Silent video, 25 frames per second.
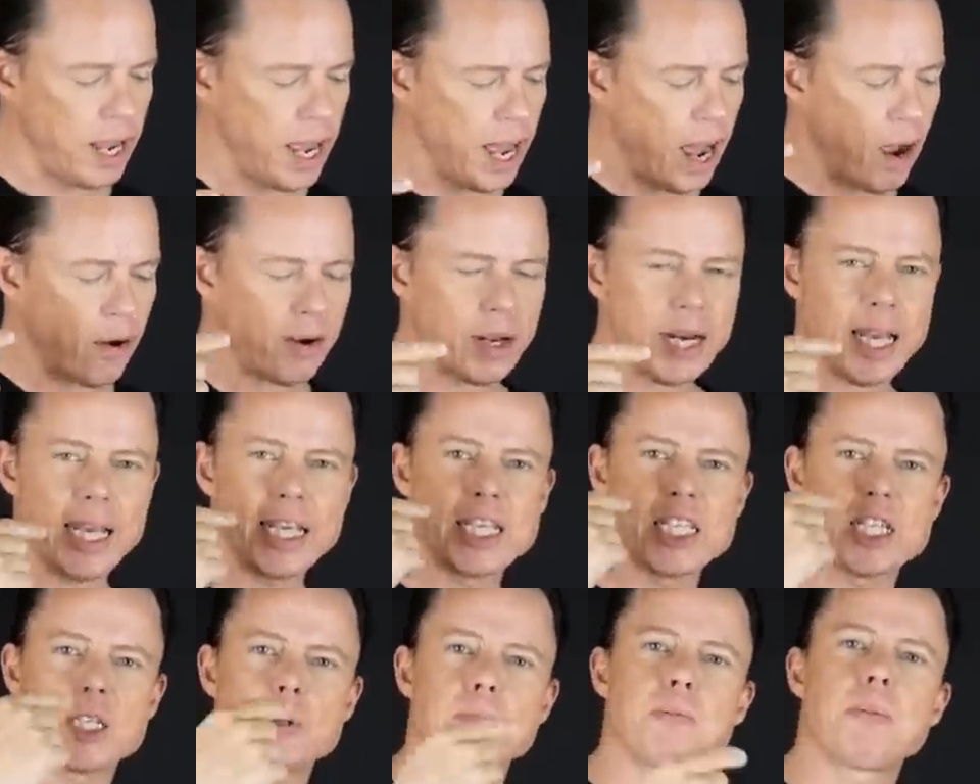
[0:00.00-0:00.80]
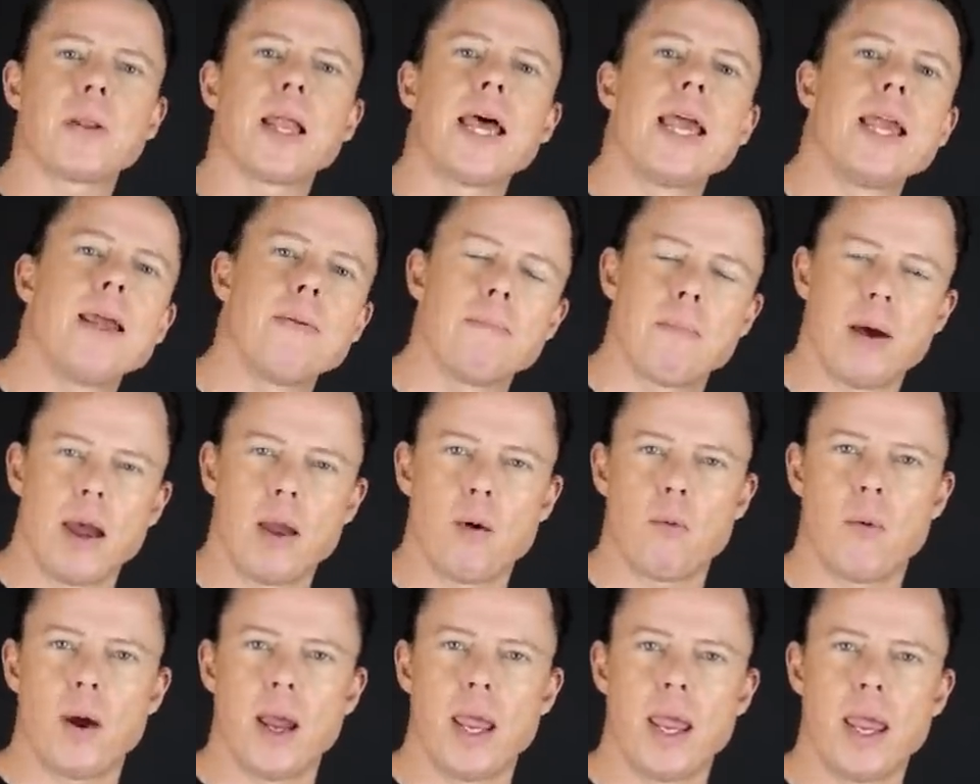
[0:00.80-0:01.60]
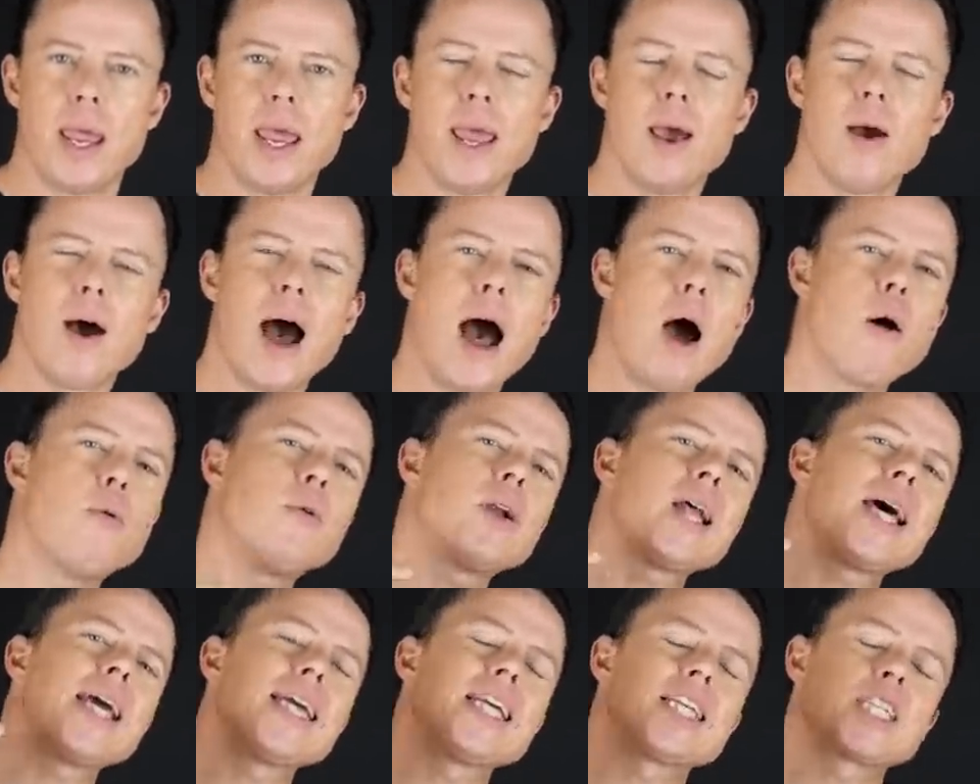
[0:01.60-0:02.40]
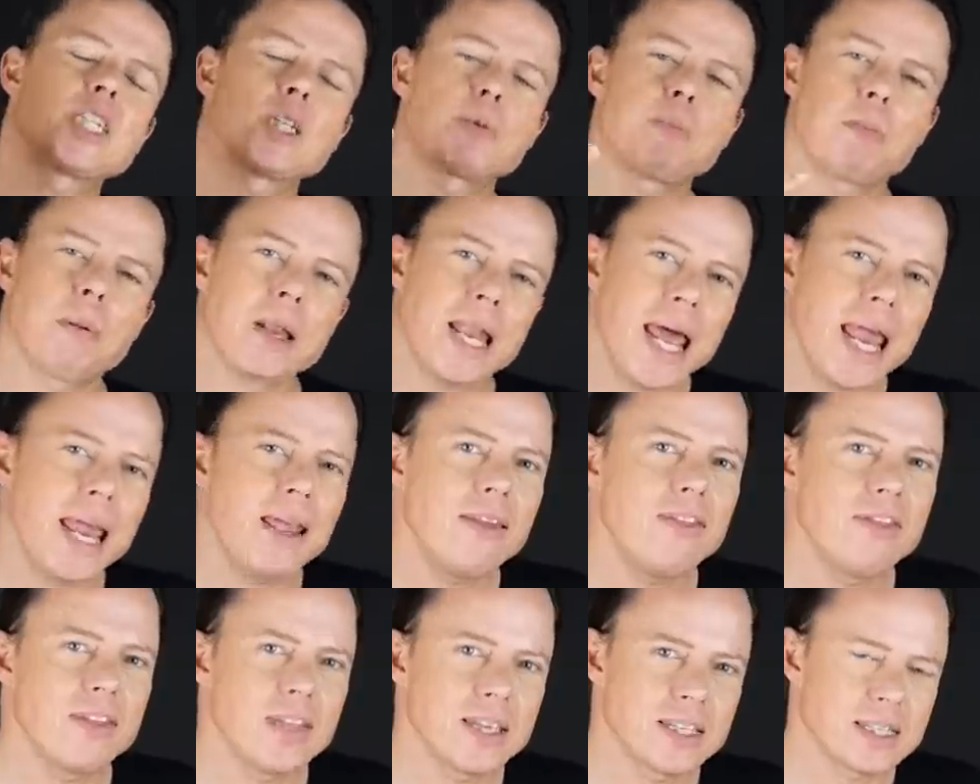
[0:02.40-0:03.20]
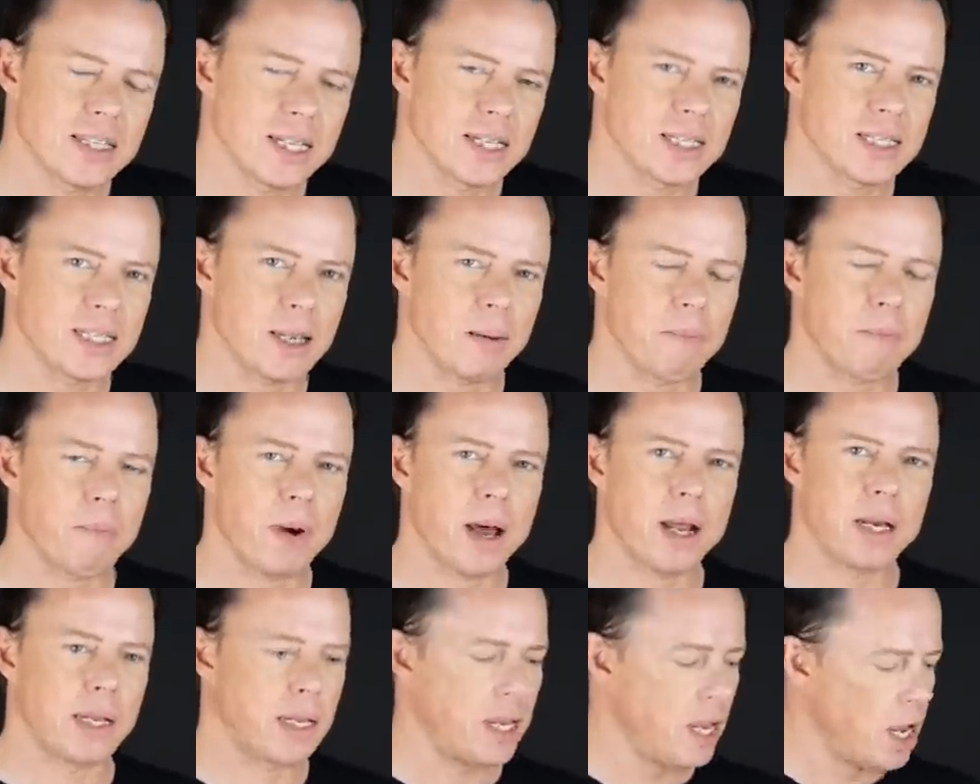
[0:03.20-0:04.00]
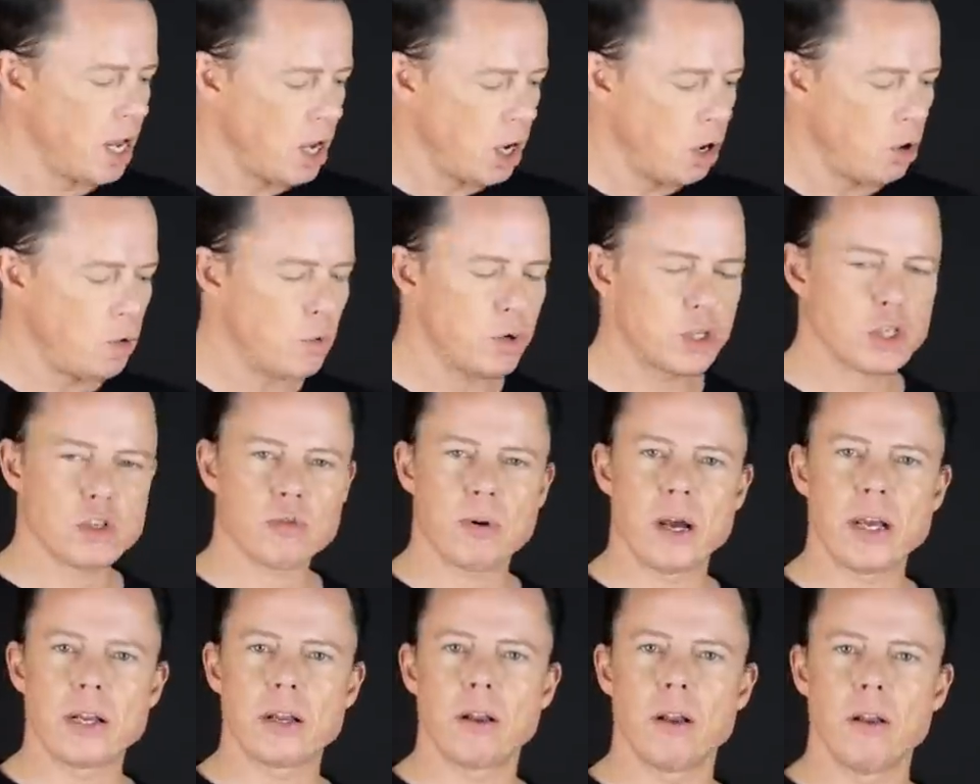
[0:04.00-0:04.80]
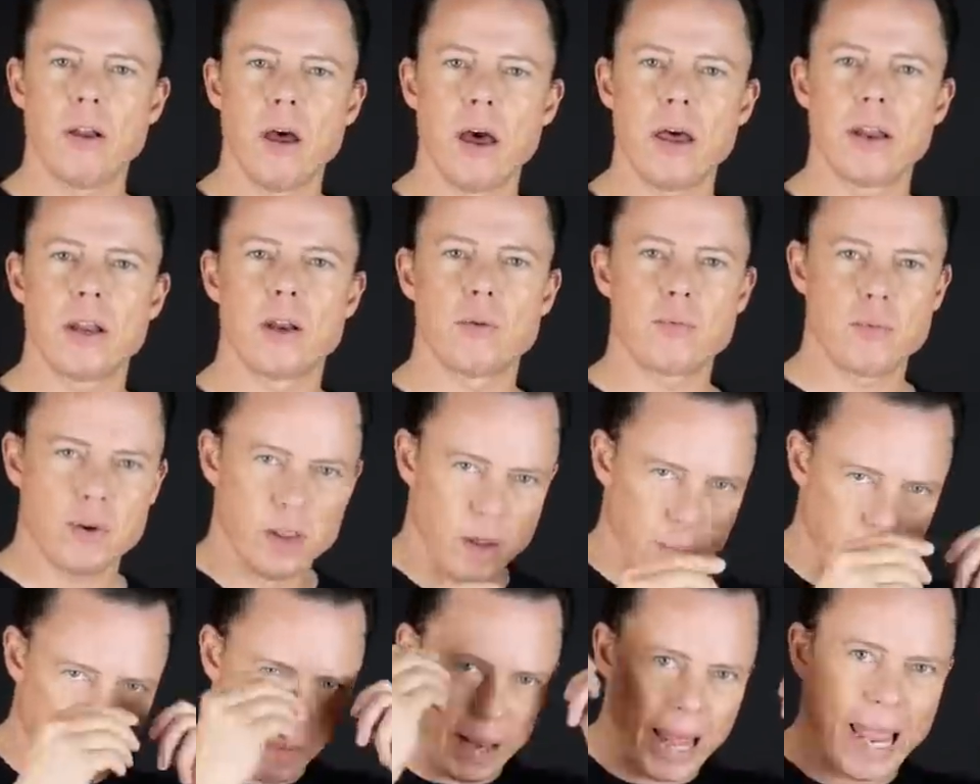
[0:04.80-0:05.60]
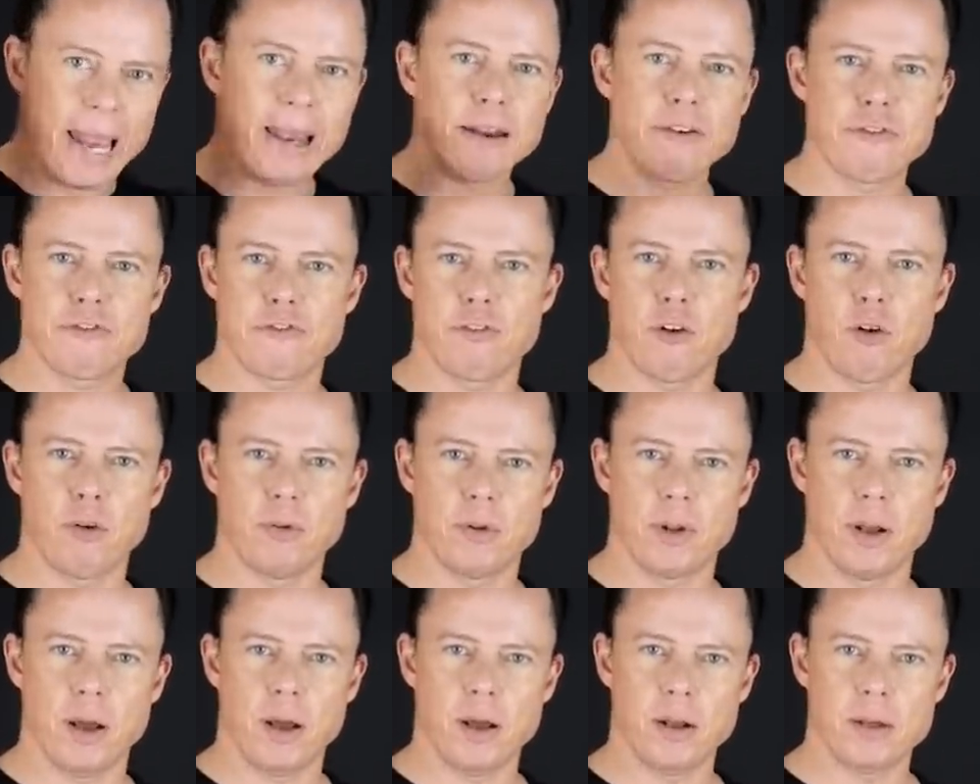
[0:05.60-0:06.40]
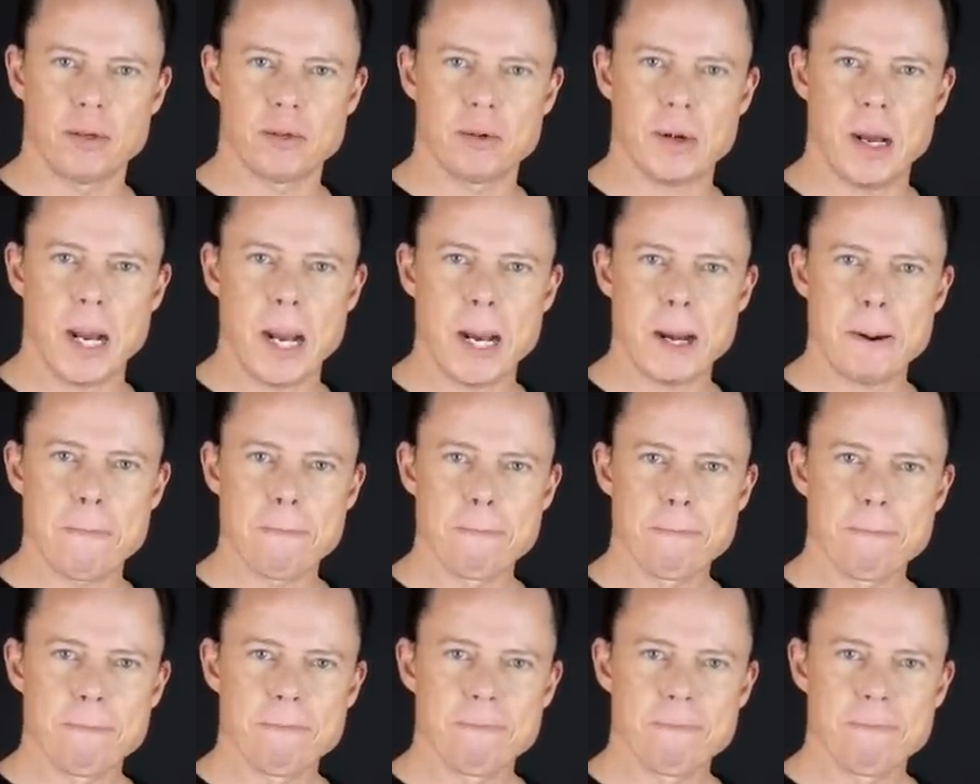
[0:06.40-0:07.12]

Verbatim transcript: How can I explain my way? How would I explain this to somebody who was trying to learn it with a blindfold on, right?